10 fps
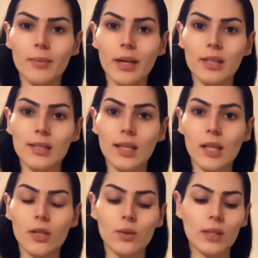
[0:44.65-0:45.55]
my
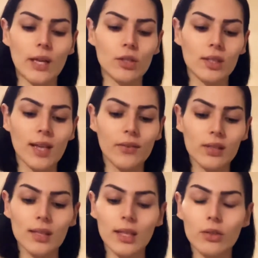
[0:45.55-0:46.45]
stilettos, I'll just have the
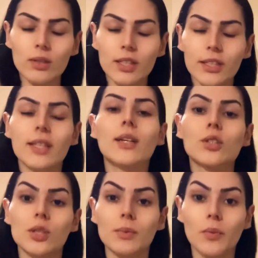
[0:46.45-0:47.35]
stilettos in there and then I'll
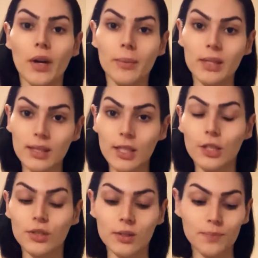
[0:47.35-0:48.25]
just be wearing my
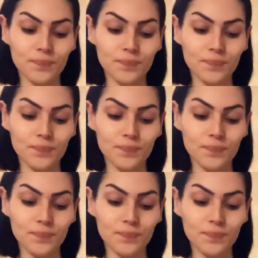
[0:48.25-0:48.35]
sneakers.